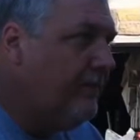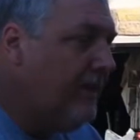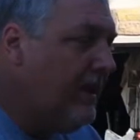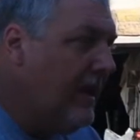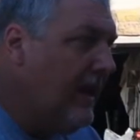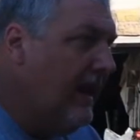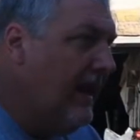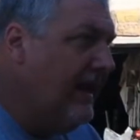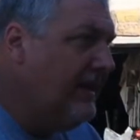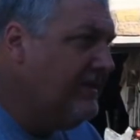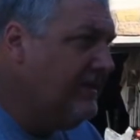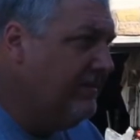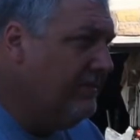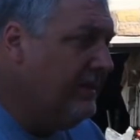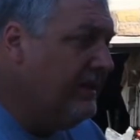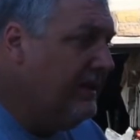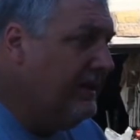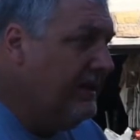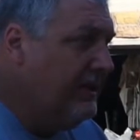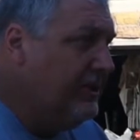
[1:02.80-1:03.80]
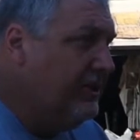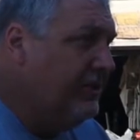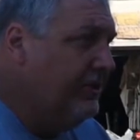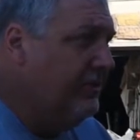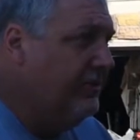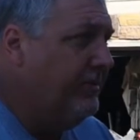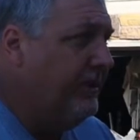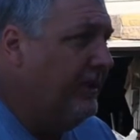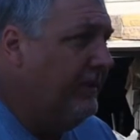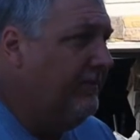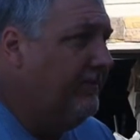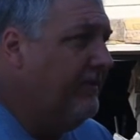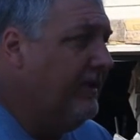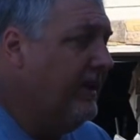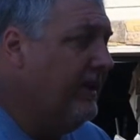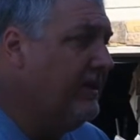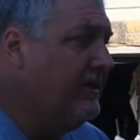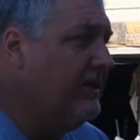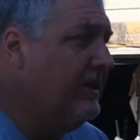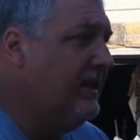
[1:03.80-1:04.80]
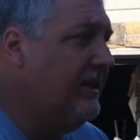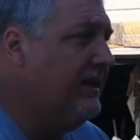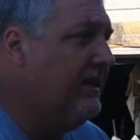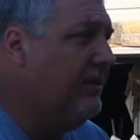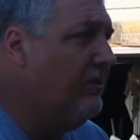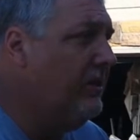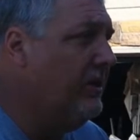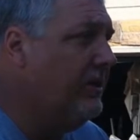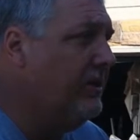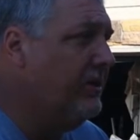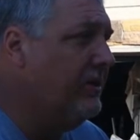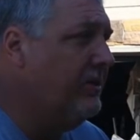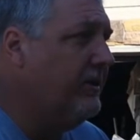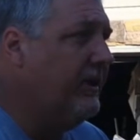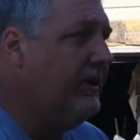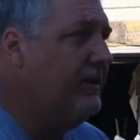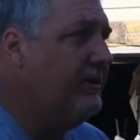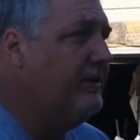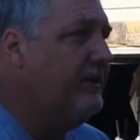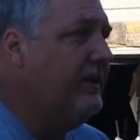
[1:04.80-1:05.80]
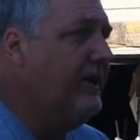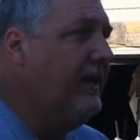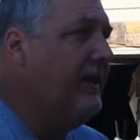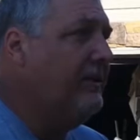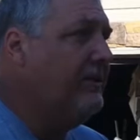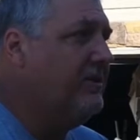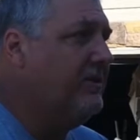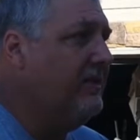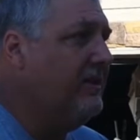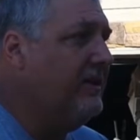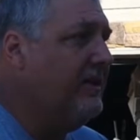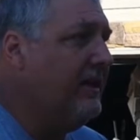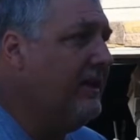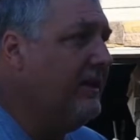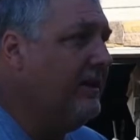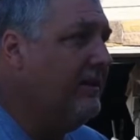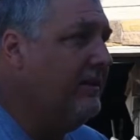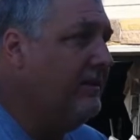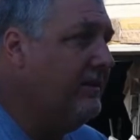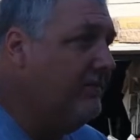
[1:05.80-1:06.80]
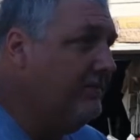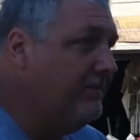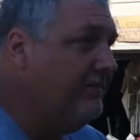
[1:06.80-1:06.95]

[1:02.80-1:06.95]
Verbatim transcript: hasn't been an issue, but they decided they wanted to go ahead and do that so that they can, um,